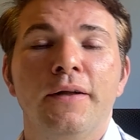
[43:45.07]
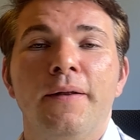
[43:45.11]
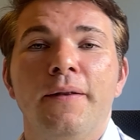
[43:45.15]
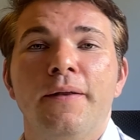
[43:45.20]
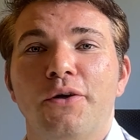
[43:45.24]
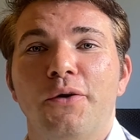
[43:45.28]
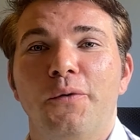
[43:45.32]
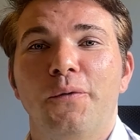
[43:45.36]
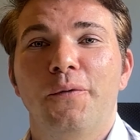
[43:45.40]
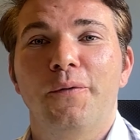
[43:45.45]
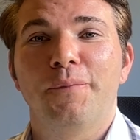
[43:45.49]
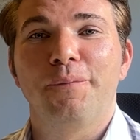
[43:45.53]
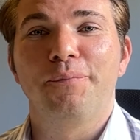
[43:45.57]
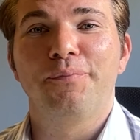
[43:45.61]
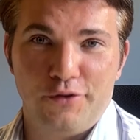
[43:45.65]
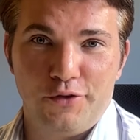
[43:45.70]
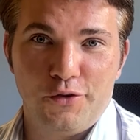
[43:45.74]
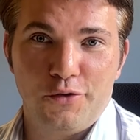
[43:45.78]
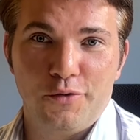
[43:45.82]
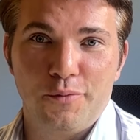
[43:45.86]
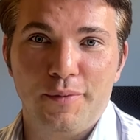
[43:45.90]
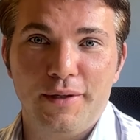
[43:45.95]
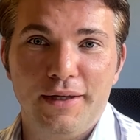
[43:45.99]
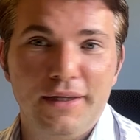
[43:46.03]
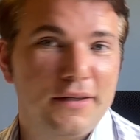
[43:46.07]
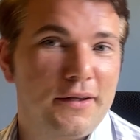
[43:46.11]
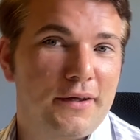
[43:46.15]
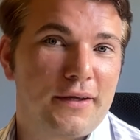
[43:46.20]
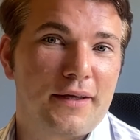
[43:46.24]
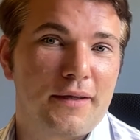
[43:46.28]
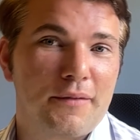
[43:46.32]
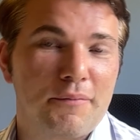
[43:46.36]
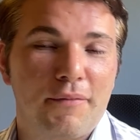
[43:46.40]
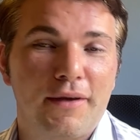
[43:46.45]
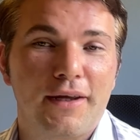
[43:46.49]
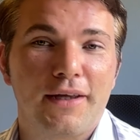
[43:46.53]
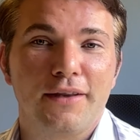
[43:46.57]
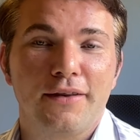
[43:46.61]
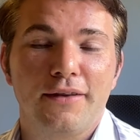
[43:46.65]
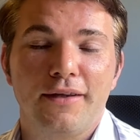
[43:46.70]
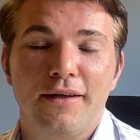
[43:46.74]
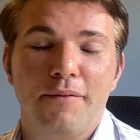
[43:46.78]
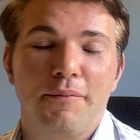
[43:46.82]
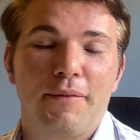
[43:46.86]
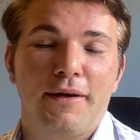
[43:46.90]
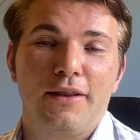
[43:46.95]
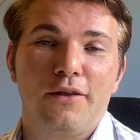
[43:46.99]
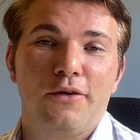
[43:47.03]
So for you and me, it
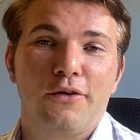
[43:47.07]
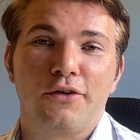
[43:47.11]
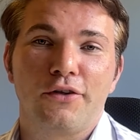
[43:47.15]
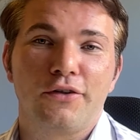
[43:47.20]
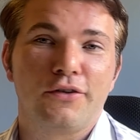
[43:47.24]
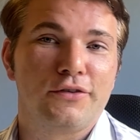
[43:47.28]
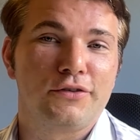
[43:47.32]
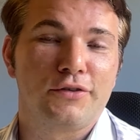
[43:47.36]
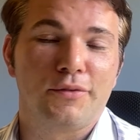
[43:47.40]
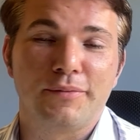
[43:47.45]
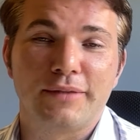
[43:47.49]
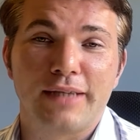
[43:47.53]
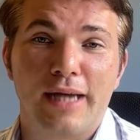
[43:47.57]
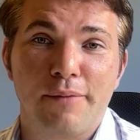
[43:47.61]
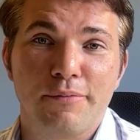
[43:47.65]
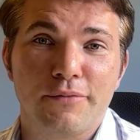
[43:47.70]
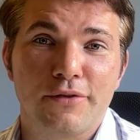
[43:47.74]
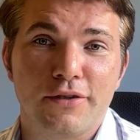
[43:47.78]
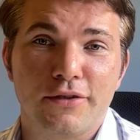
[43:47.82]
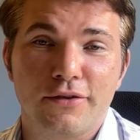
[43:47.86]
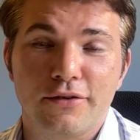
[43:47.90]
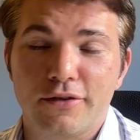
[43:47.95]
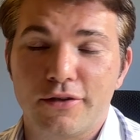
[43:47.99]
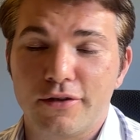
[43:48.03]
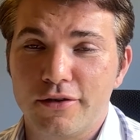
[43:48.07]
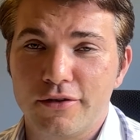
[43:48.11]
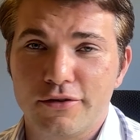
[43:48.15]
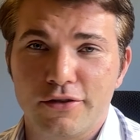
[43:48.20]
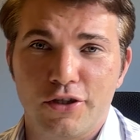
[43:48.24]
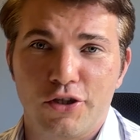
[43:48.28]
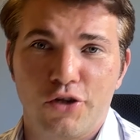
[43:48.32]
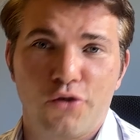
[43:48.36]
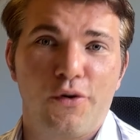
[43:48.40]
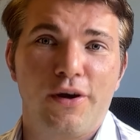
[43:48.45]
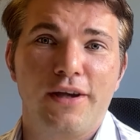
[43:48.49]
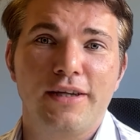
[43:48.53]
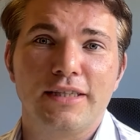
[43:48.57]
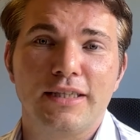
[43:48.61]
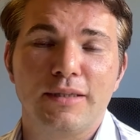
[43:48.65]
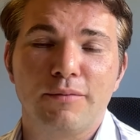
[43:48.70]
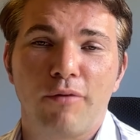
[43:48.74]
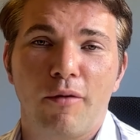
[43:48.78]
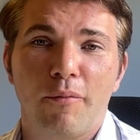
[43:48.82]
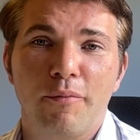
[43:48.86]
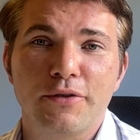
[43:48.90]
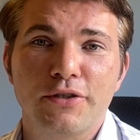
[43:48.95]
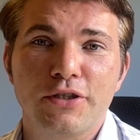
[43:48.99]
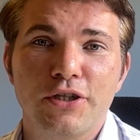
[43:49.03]
might look sometimes as a crazy
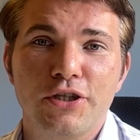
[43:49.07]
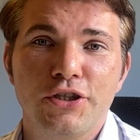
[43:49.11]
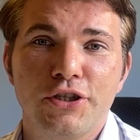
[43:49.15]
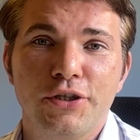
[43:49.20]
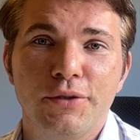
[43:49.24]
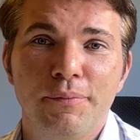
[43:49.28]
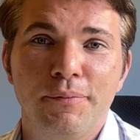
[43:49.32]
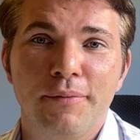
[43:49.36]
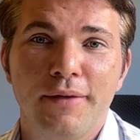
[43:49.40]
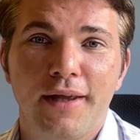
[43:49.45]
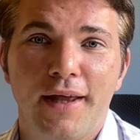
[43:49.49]
proposition.